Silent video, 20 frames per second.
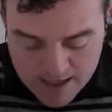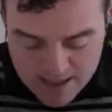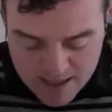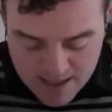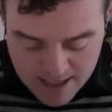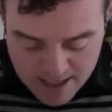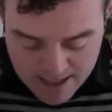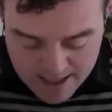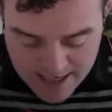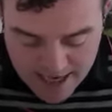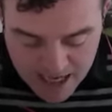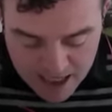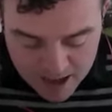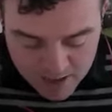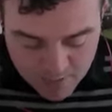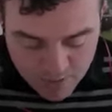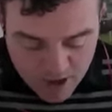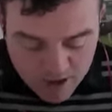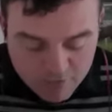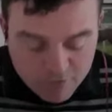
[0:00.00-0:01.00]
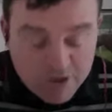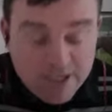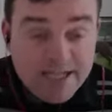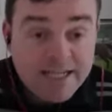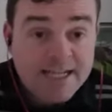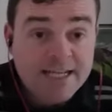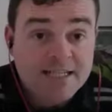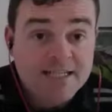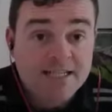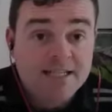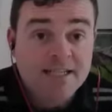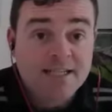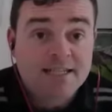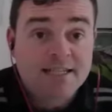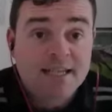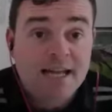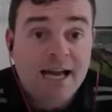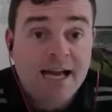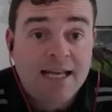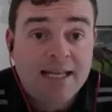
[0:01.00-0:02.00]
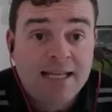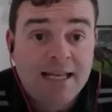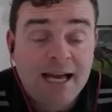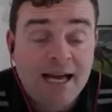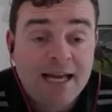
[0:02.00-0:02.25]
Callum Rodriguez in the saddle,